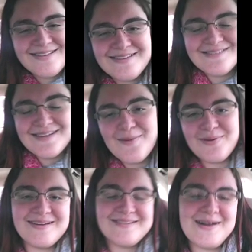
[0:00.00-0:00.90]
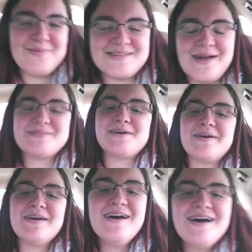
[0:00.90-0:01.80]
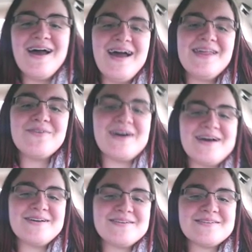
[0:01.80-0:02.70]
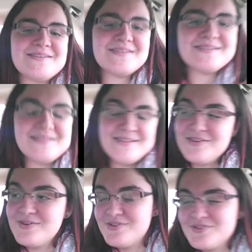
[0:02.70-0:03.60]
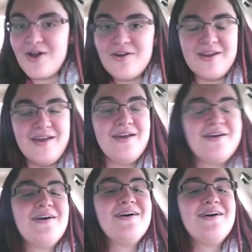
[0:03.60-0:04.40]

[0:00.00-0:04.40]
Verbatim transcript: Stop it. Stop it. Stop it. Stop it. Anyway, stop it. Dude, you started it.